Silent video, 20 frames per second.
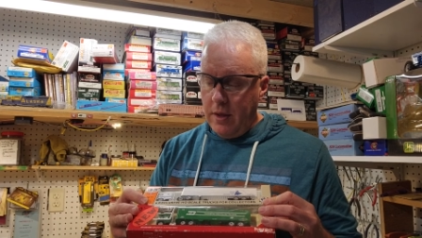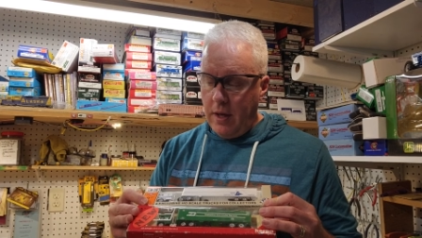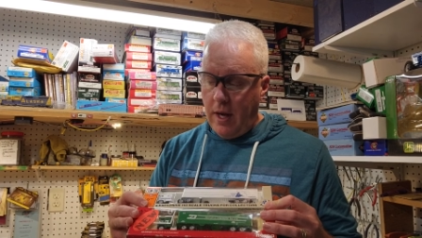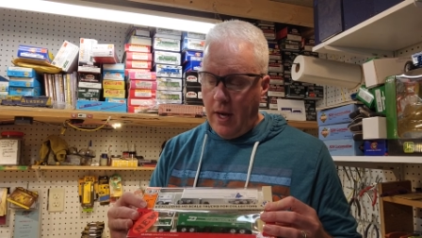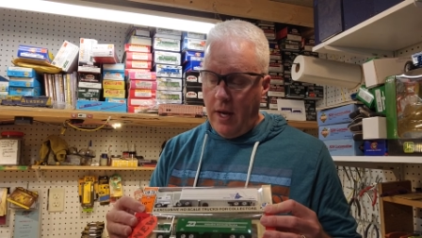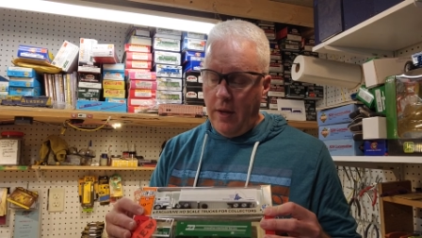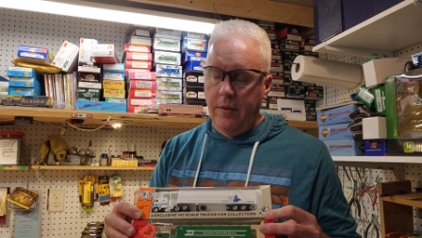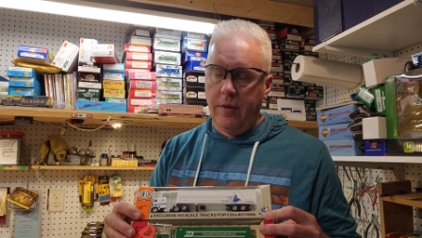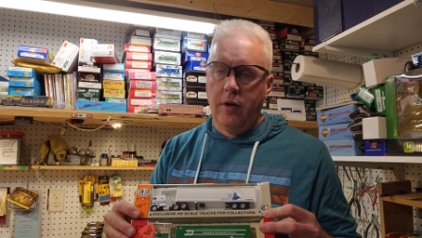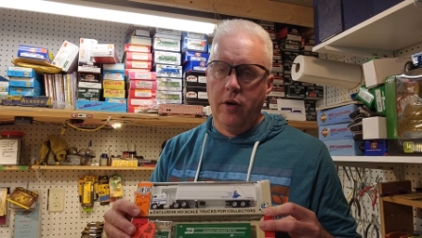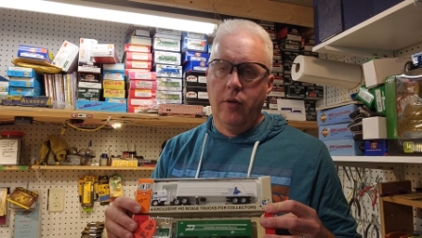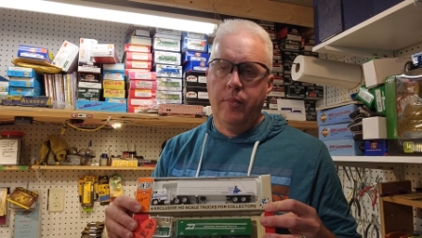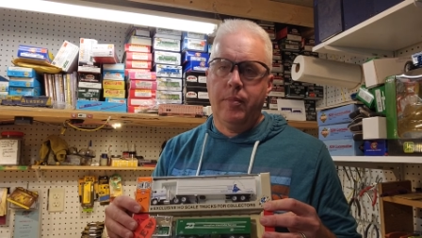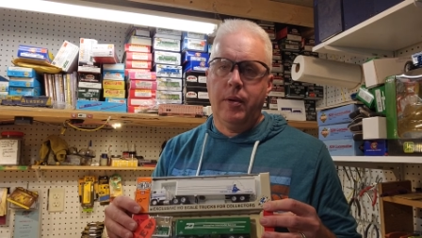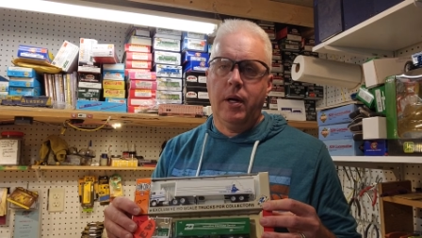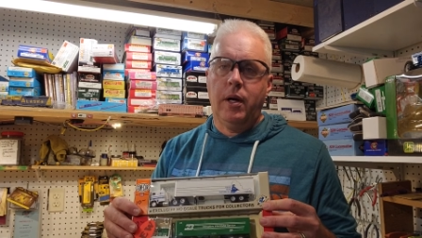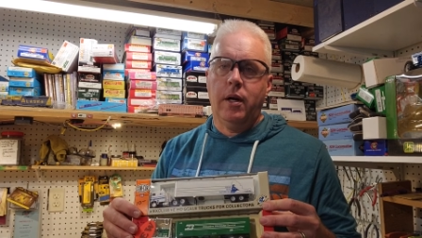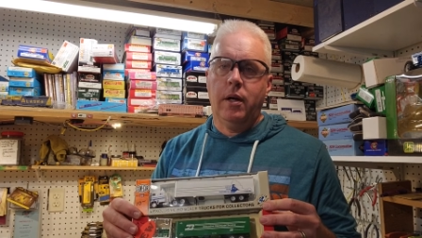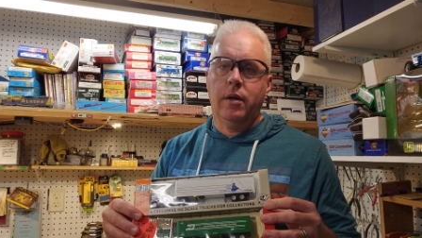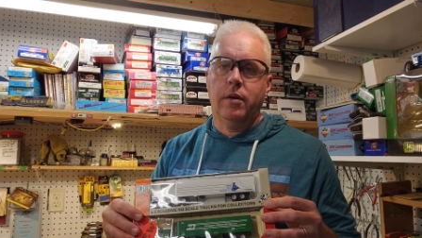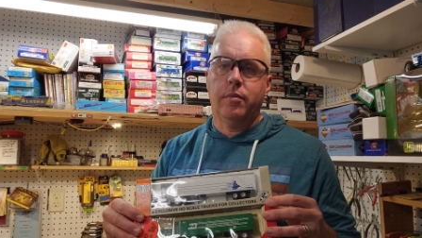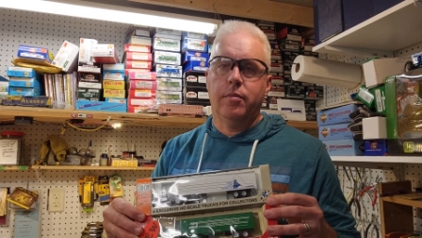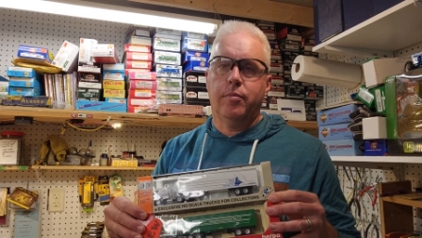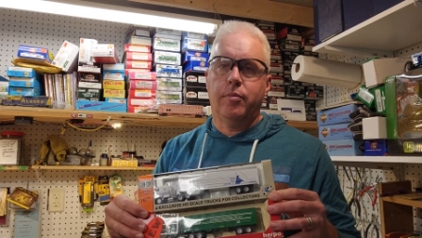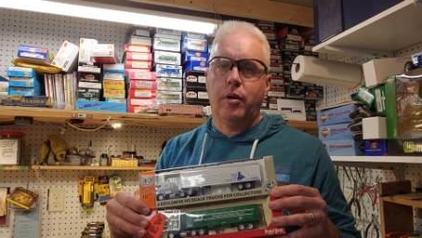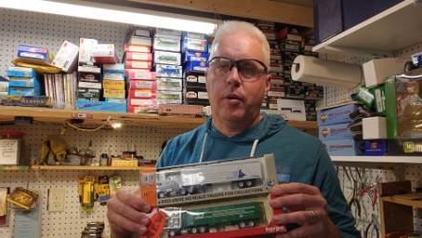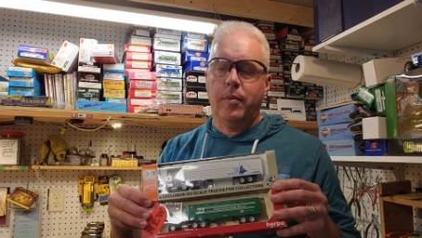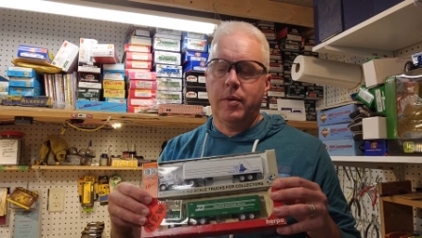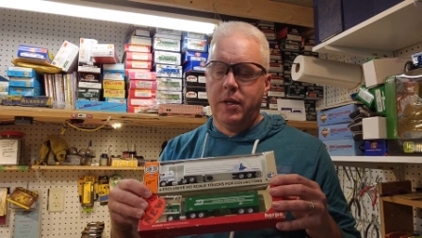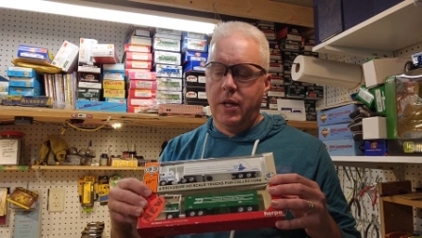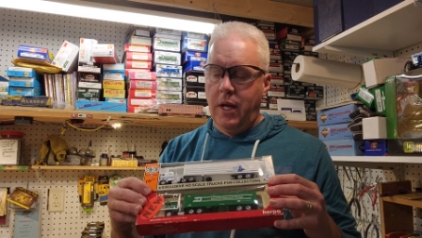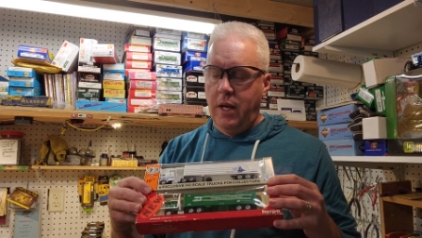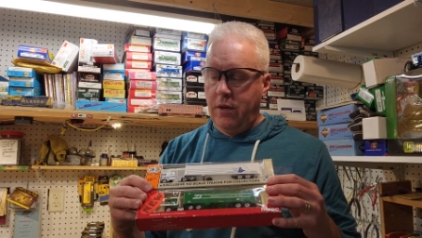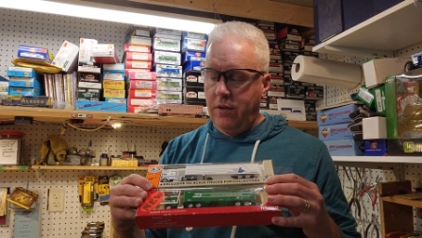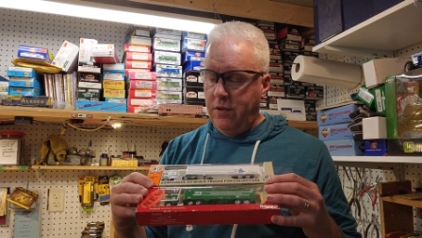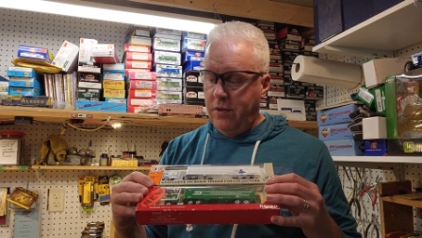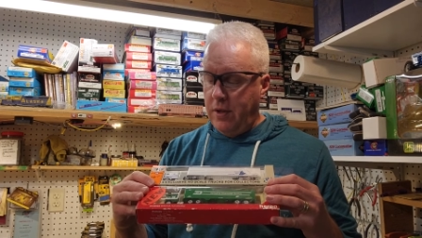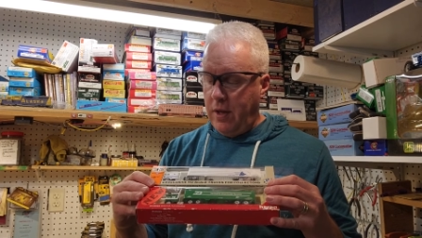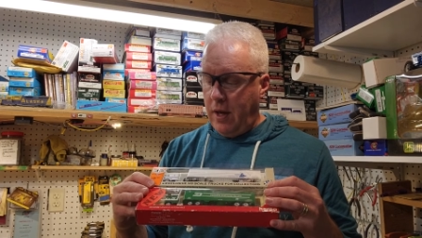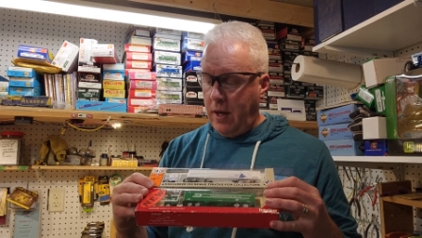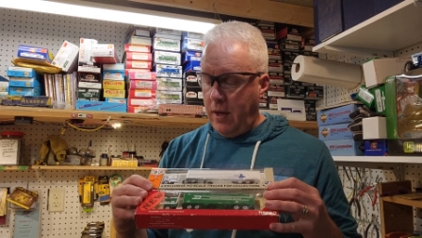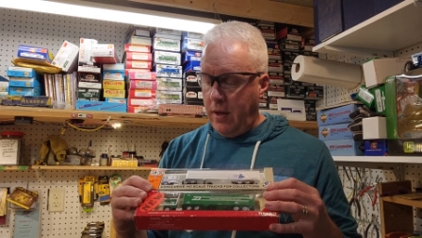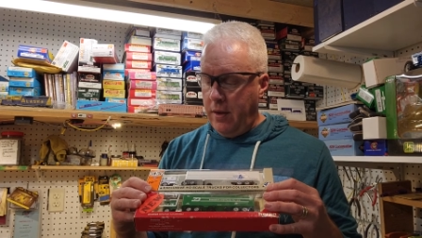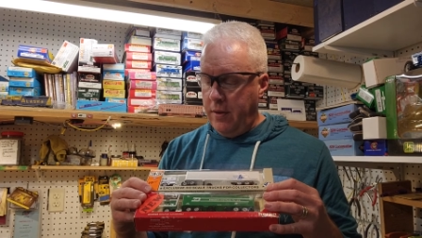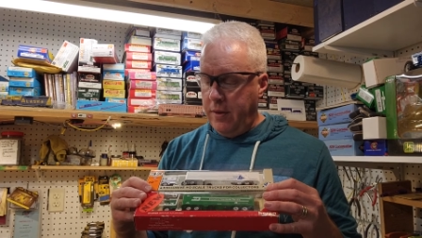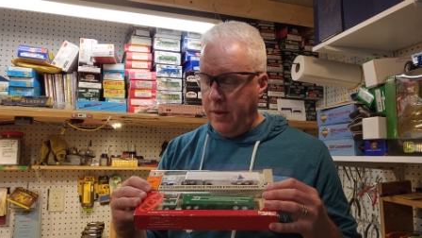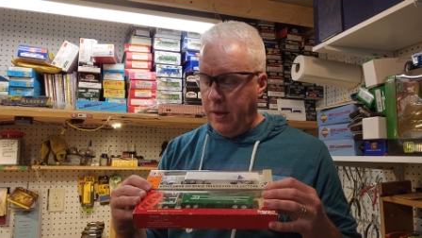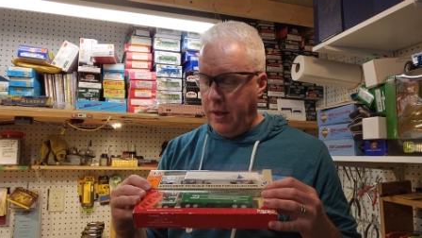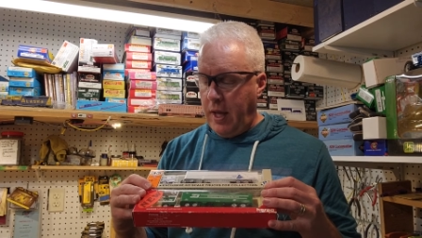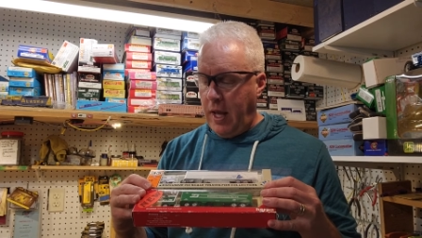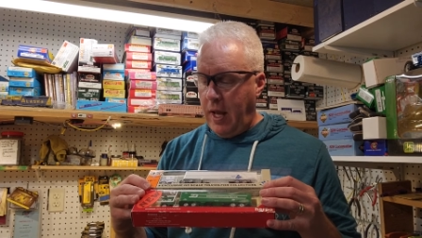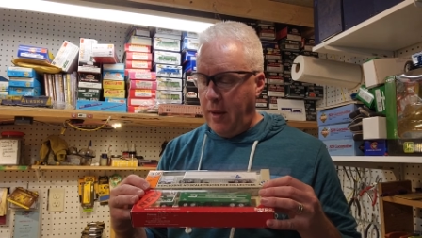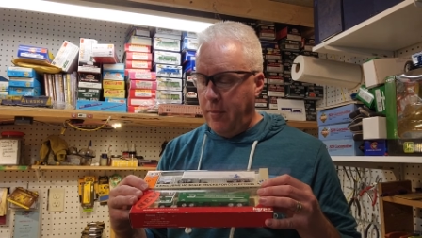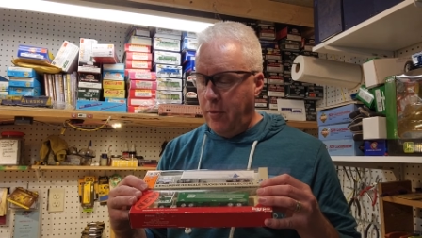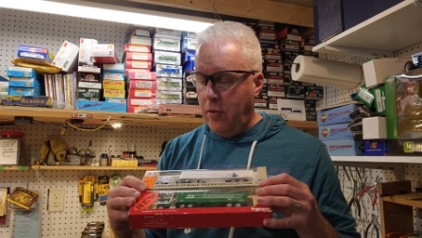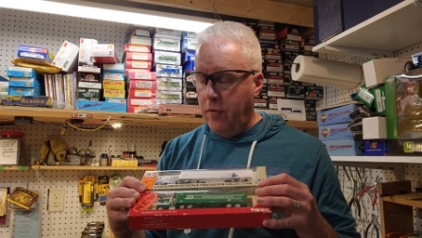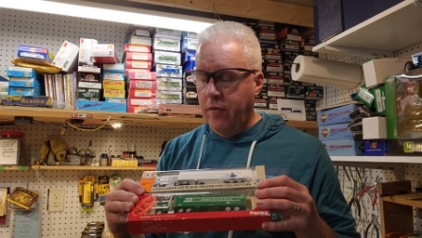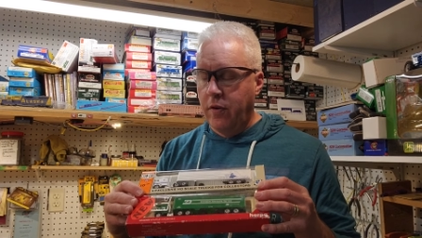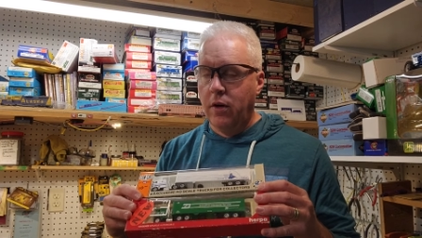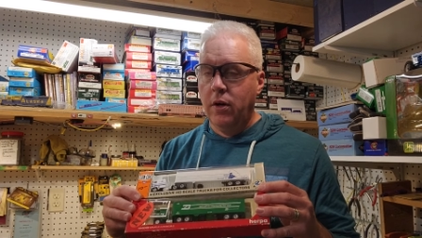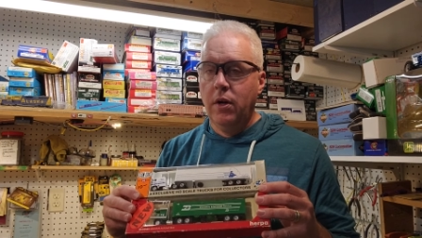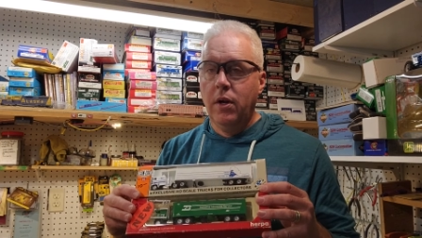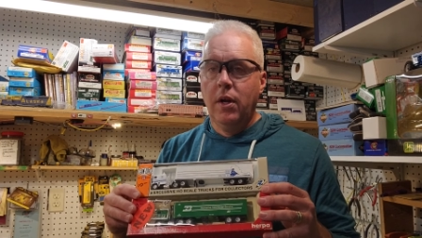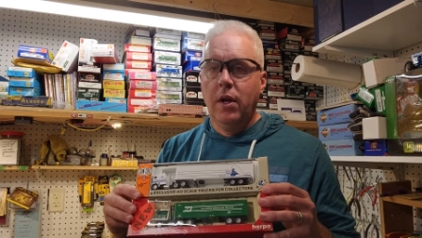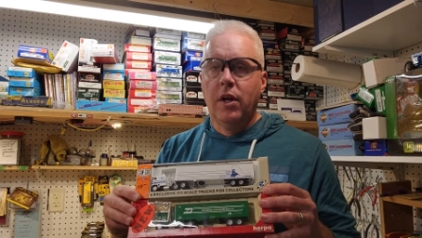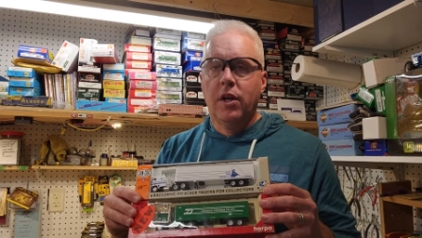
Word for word: uh, the Herpa Promotex, uh, the cab over,